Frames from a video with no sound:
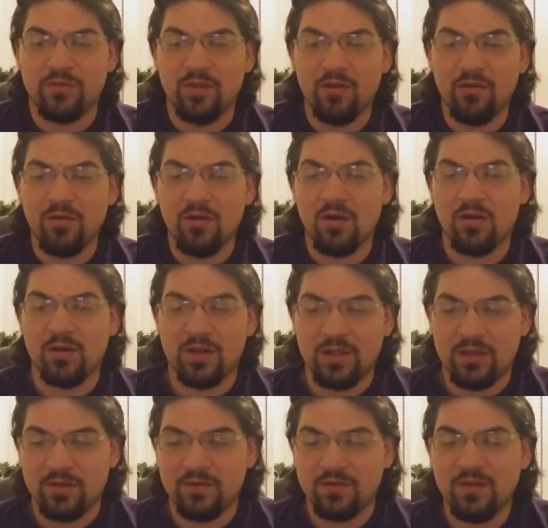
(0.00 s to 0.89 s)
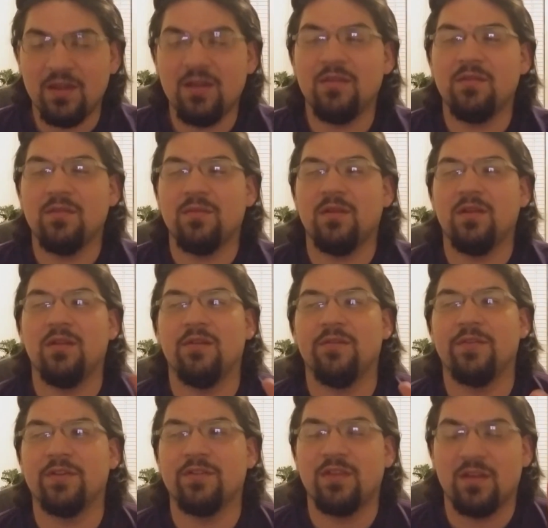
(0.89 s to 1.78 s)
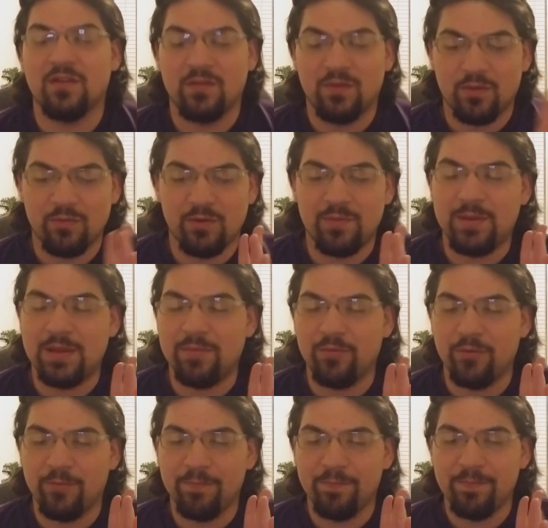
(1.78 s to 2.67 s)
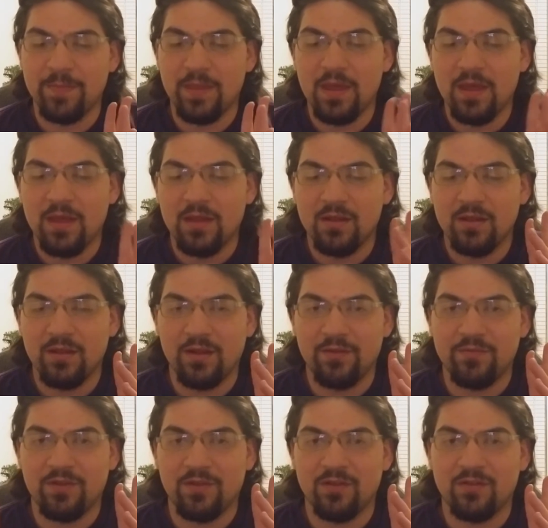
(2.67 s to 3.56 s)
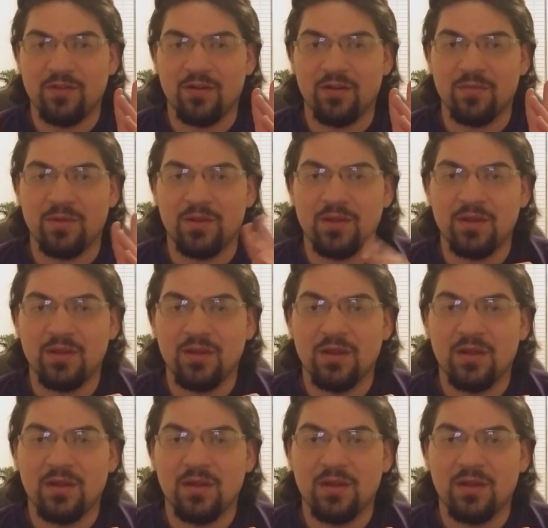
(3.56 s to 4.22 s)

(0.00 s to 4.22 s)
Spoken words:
They're already, say a universe that has 3 people left in the tournament.